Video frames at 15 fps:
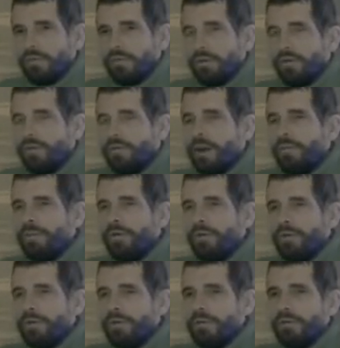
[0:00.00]
Well,
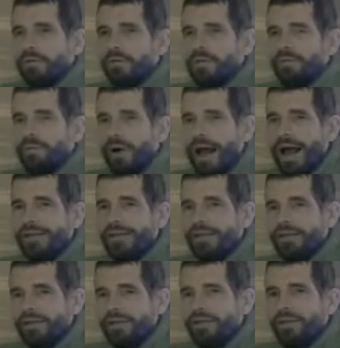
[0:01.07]
remember, the
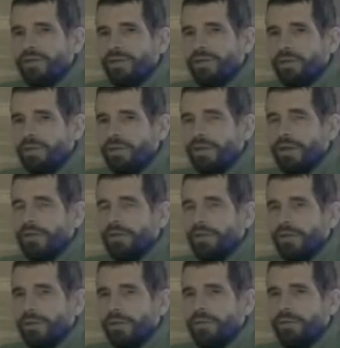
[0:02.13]
process is to repeat
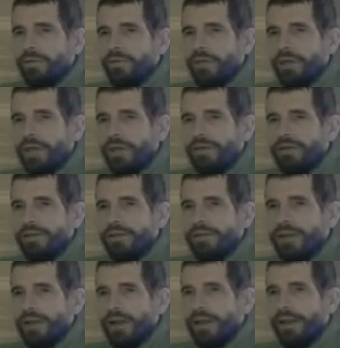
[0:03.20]
what the Guru says,
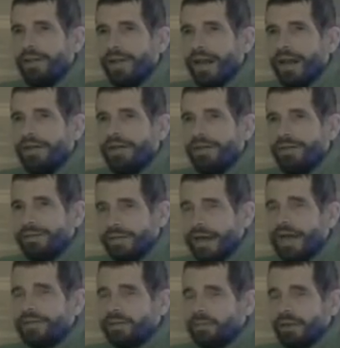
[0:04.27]
and that is
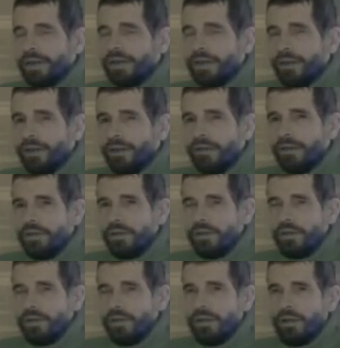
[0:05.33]
not splitting hairs.
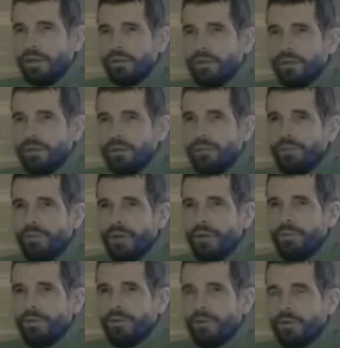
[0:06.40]
In other words,
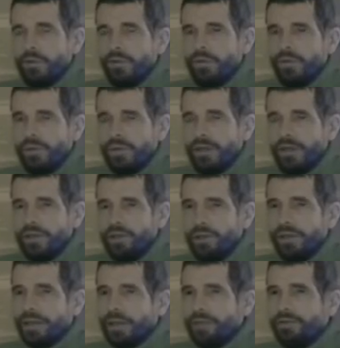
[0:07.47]
repeat what the Guru says, what
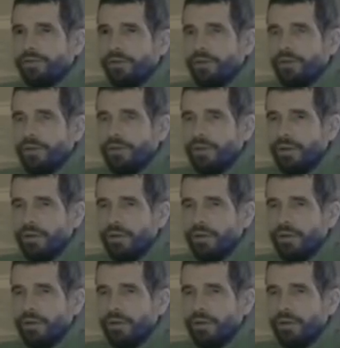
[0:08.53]
he gives you,